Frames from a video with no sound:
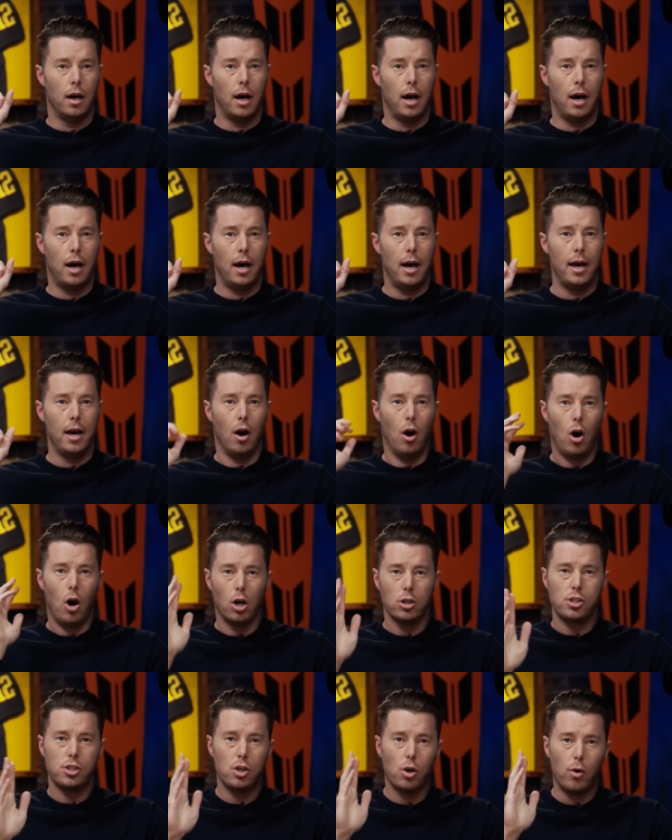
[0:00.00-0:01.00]
I
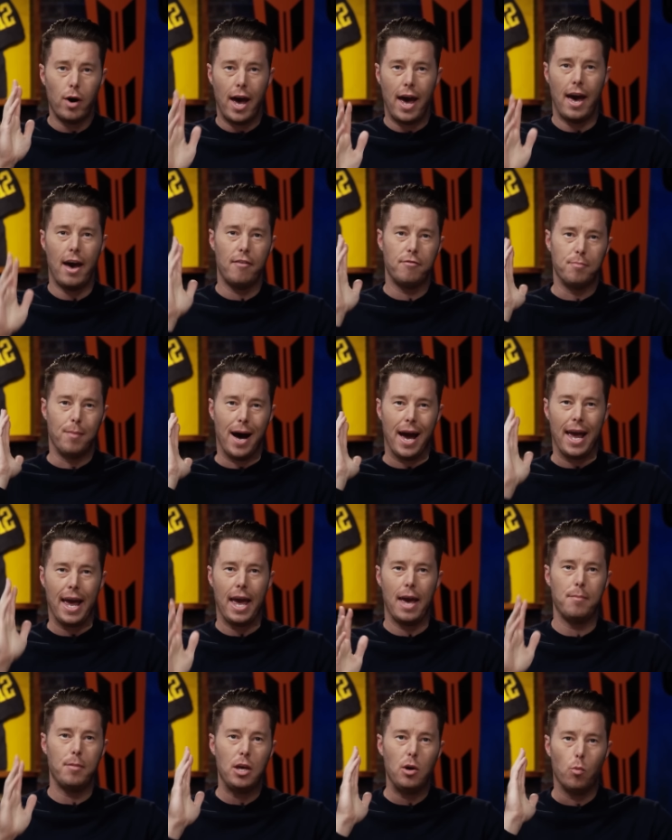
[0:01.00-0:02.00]
also have
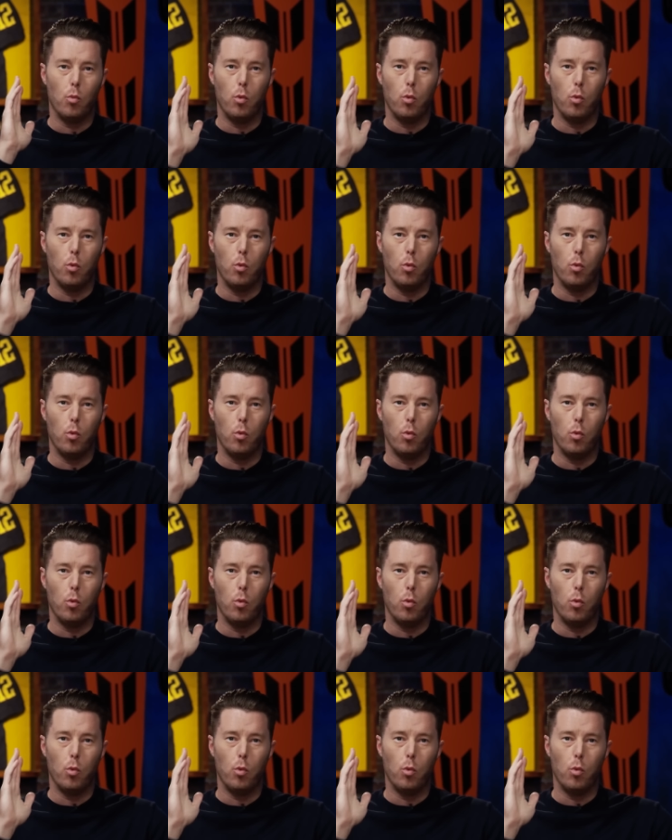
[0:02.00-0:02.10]
Miami